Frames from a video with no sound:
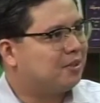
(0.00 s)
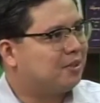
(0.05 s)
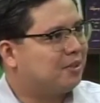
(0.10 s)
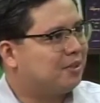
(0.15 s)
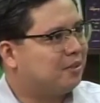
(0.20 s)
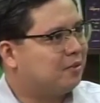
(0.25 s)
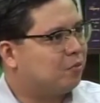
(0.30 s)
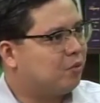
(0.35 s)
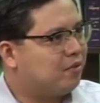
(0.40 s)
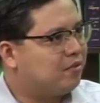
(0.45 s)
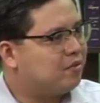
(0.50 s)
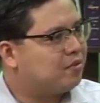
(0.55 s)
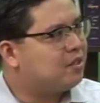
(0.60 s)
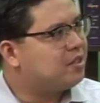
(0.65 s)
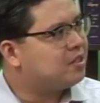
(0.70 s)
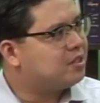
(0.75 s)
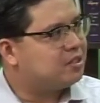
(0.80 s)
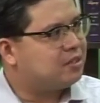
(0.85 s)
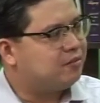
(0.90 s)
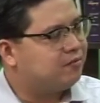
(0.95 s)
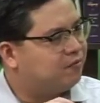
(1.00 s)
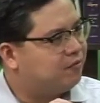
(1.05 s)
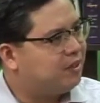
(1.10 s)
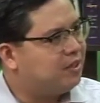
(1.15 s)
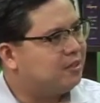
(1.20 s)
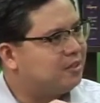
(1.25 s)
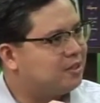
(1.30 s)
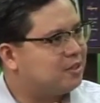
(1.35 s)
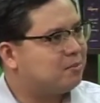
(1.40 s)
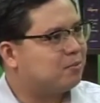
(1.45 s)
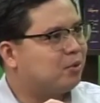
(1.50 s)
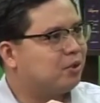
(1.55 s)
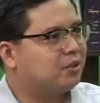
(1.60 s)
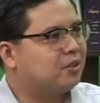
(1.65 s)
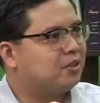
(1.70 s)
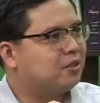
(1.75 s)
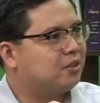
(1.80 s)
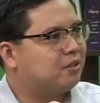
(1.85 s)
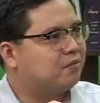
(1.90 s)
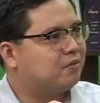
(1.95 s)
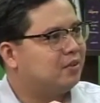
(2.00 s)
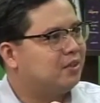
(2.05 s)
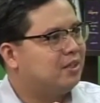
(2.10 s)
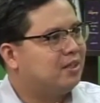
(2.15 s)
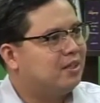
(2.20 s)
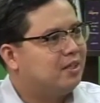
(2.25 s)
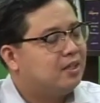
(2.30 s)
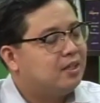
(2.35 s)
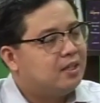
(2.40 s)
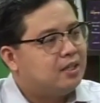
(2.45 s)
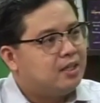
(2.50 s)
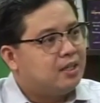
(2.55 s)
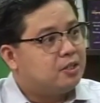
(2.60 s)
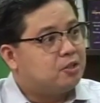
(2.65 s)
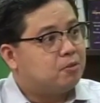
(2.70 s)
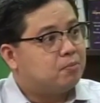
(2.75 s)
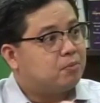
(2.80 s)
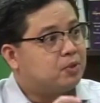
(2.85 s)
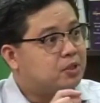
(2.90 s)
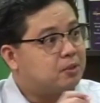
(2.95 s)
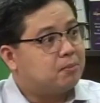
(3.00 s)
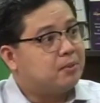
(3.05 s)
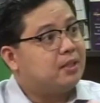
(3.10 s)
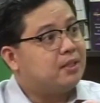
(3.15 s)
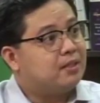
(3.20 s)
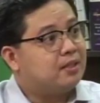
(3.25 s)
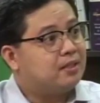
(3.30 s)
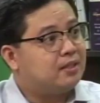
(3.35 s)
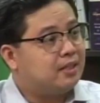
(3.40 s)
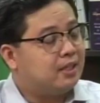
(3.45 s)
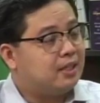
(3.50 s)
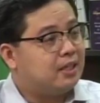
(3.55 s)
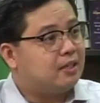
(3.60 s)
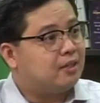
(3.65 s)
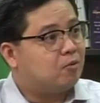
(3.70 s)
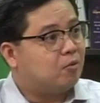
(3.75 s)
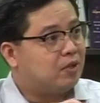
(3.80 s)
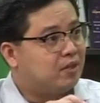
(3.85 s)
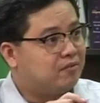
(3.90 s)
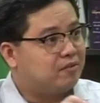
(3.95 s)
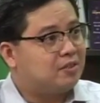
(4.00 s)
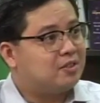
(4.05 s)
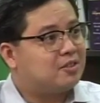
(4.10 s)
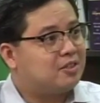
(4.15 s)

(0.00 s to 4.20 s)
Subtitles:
And one of the things that she's very disappointed of is yung posibilidad nga na one of these